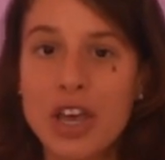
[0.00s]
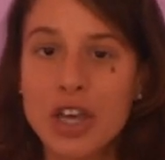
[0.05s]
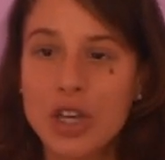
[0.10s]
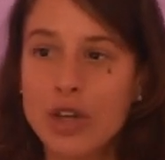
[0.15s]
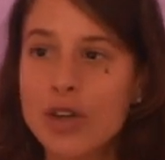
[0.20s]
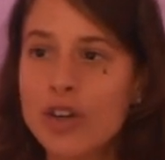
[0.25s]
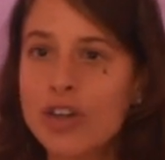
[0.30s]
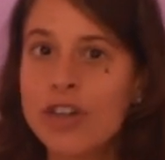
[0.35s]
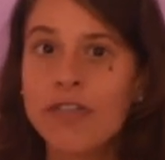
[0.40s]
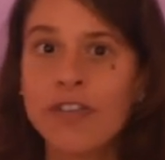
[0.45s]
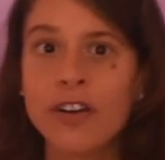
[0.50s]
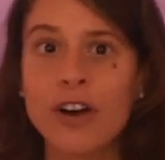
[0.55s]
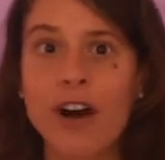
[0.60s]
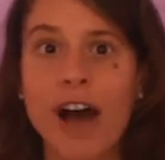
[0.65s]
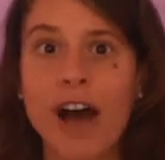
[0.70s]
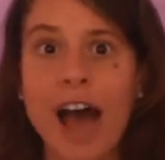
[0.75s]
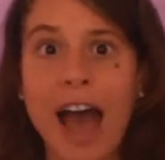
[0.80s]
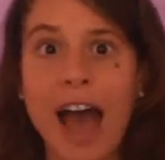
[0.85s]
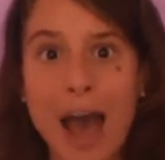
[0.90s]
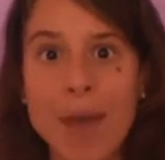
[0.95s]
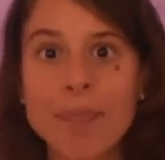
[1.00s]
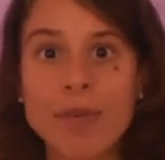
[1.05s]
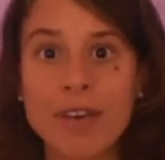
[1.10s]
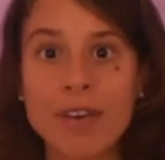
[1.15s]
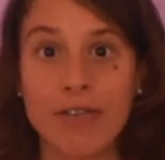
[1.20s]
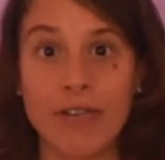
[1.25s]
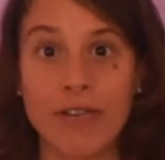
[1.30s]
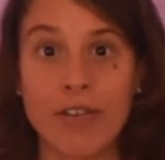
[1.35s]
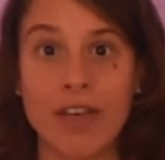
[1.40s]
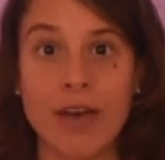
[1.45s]
you should feel happy
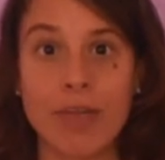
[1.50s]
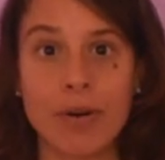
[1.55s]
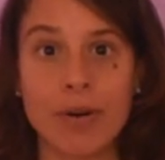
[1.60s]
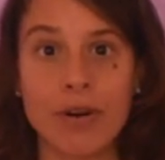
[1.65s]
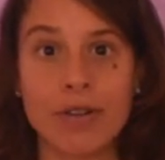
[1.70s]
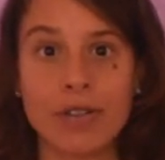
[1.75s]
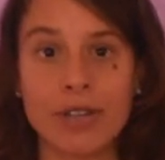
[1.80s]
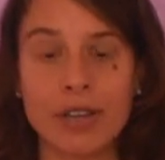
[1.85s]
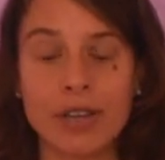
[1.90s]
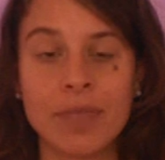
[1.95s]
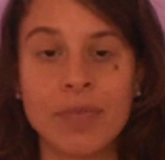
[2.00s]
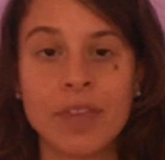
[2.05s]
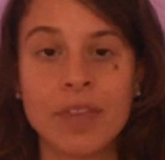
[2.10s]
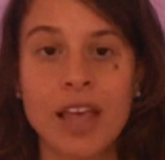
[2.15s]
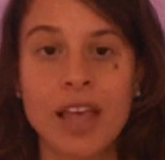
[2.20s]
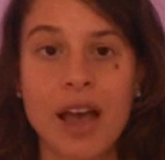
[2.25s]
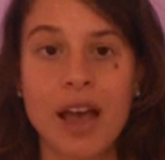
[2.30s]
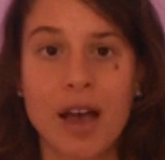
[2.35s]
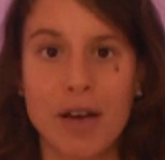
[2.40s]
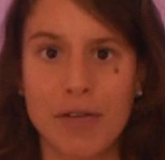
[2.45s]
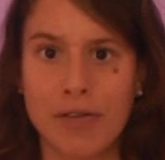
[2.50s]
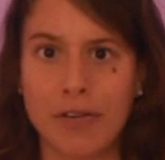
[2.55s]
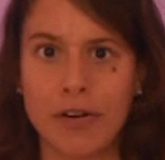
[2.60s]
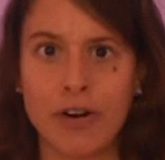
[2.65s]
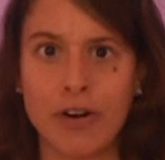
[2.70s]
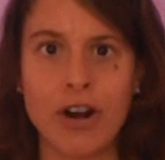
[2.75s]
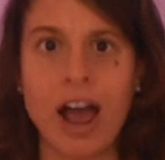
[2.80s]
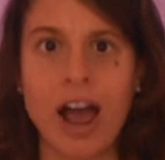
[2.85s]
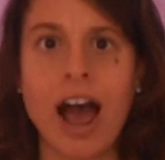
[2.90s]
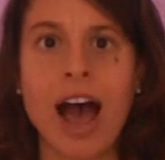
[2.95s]
for that person
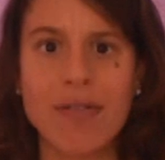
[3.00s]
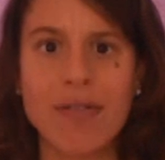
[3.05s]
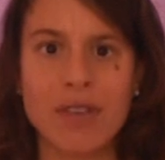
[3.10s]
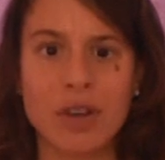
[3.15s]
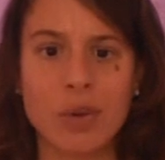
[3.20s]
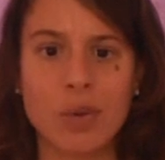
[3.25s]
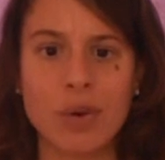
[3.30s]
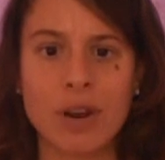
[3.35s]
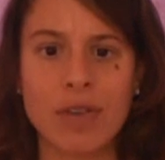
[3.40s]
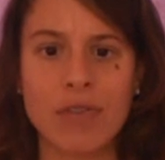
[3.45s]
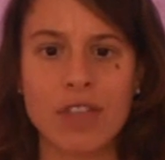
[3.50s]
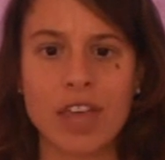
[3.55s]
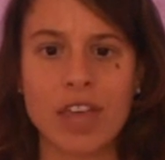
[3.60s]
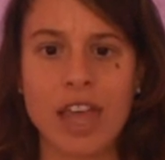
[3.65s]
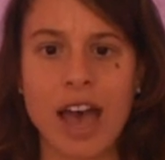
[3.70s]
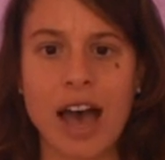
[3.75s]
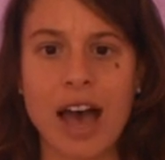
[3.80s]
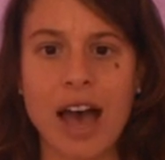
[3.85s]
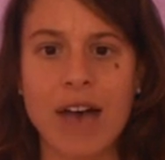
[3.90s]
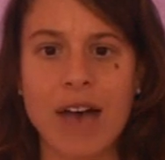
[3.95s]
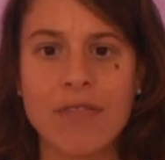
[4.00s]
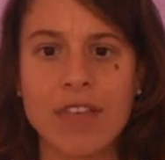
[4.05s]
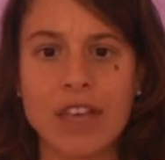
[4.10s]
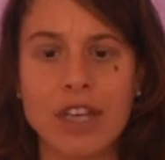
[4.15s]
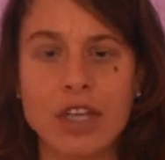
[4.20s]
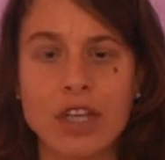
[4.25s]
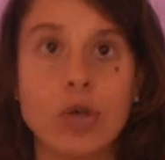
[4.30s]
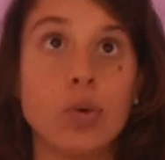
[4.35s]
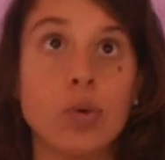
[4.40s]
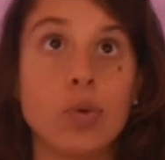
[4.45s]
for having whatever they have
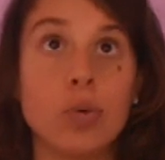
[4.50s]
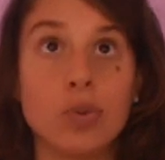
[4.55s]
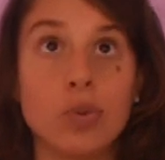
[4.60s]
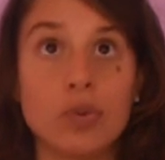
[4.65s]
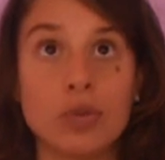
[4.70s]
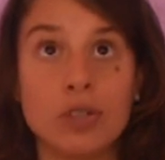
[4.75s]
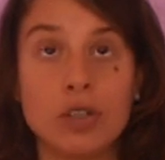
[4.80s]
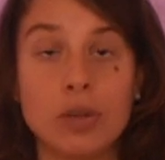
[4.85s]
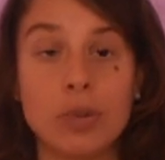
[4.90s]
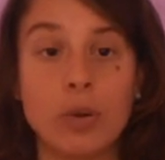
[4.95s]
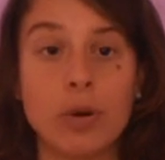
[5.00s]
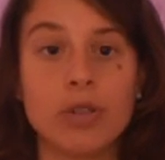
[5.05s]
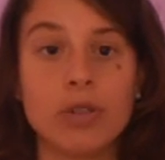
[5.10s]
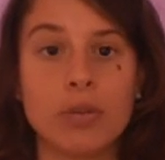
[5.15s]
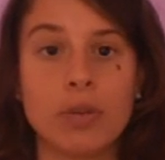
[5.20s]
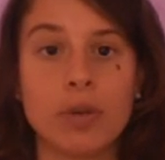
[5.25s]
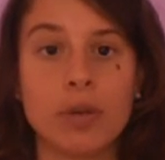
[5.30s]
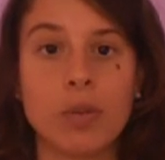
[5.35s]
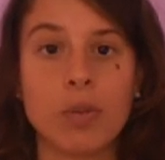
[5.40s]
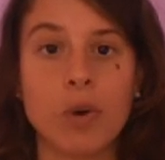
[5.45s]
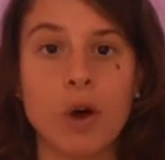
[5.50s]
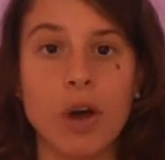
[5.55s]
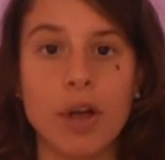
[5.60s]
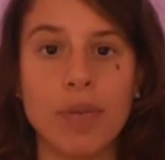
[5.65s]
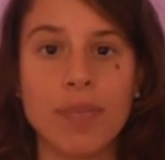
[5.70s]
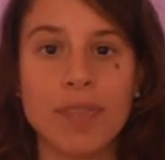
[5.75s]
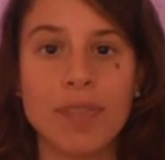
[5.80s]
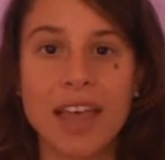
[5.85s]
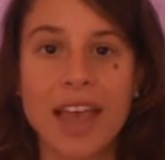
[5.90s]
that you supposedly want?